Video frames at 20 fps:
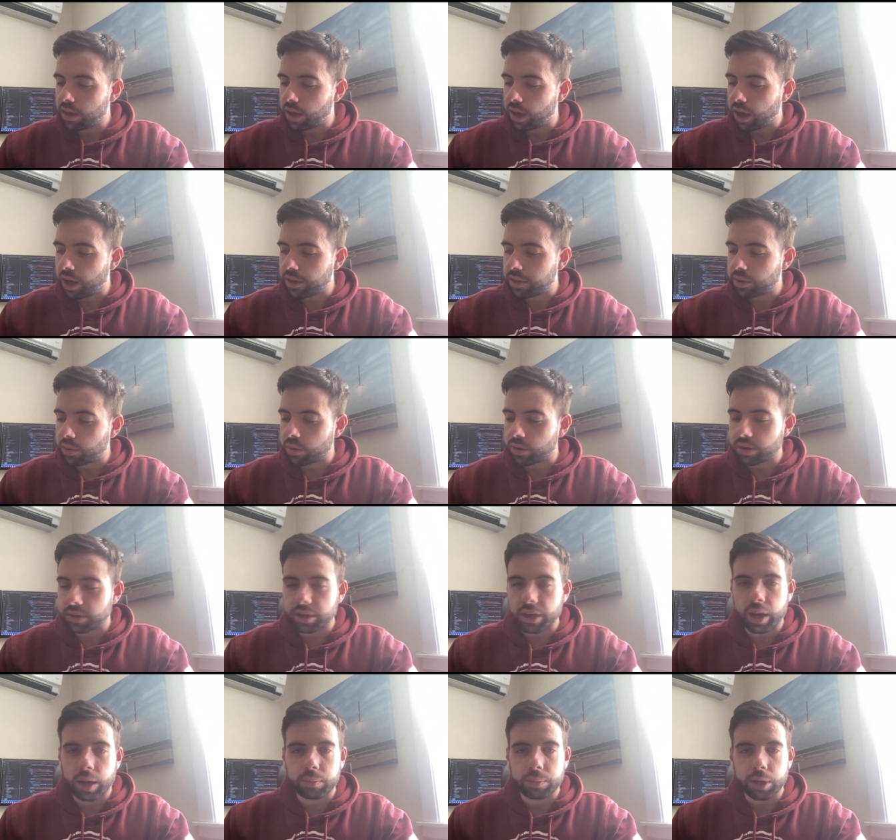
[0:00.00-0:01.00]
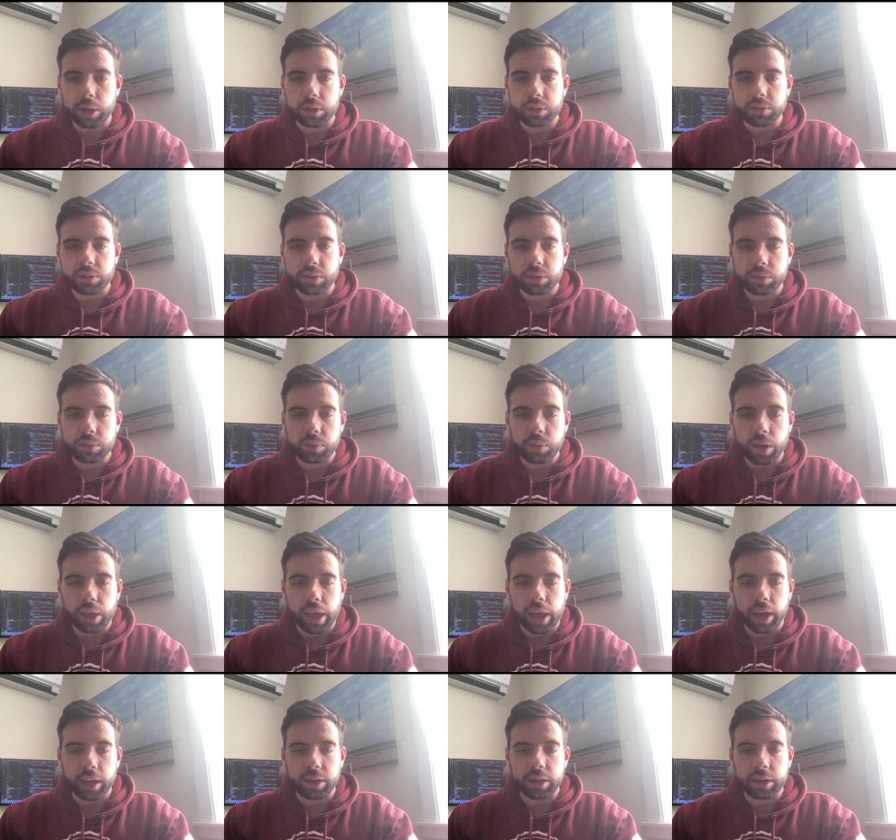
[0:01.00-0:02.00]
The order tab also
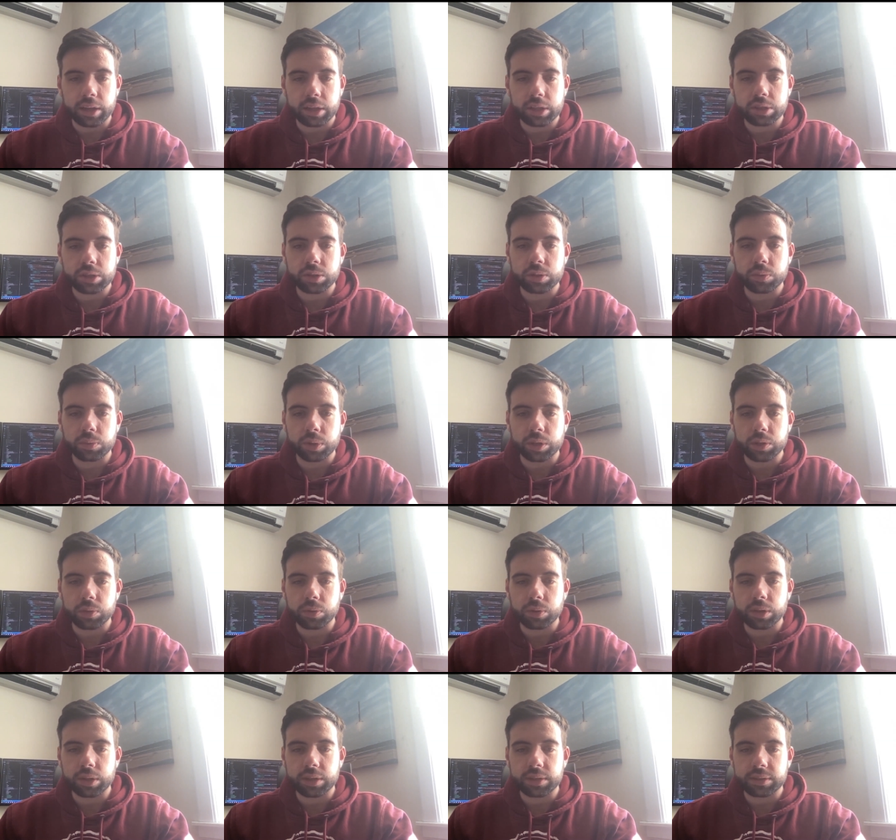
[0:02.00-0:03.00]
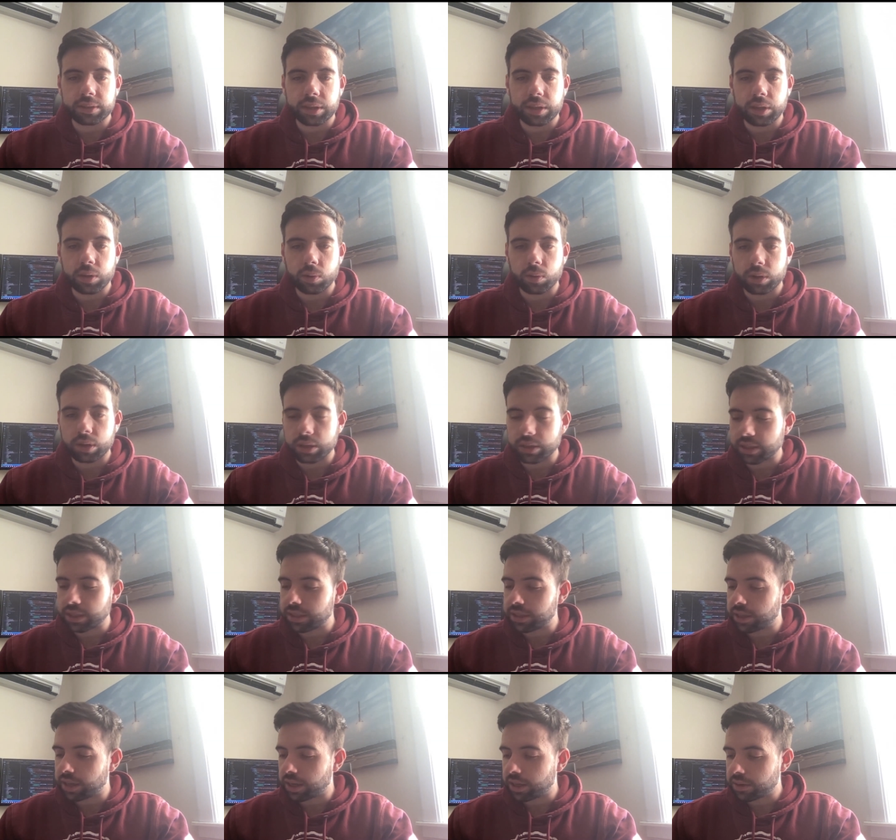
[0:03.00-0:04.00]
had an issue where you couldn't see the order
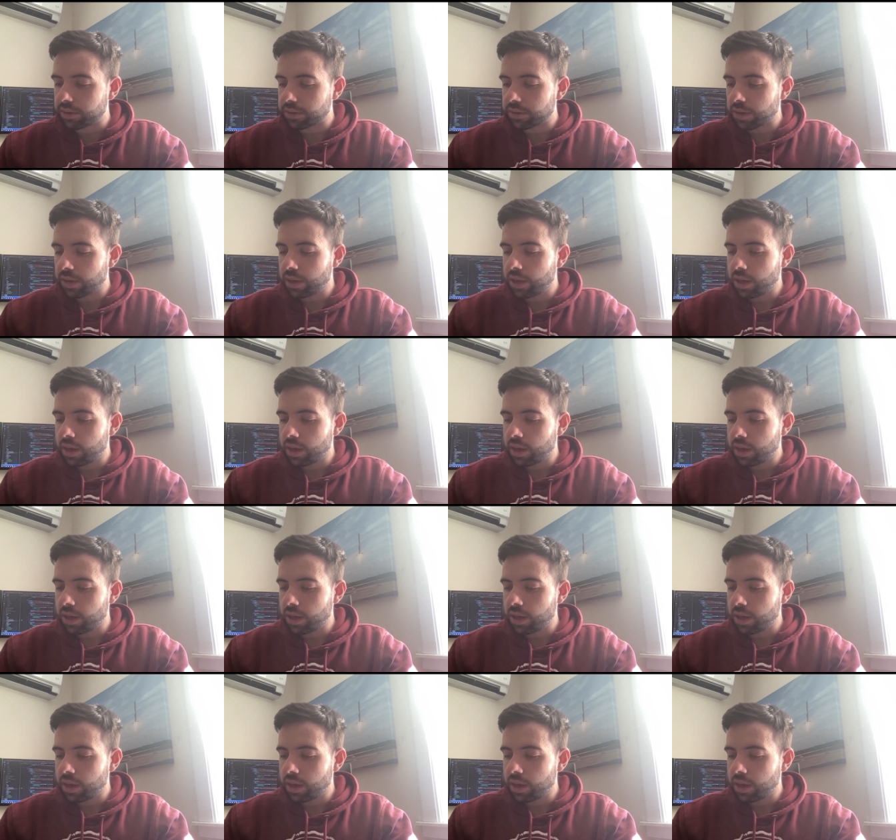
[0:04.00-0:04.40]
details.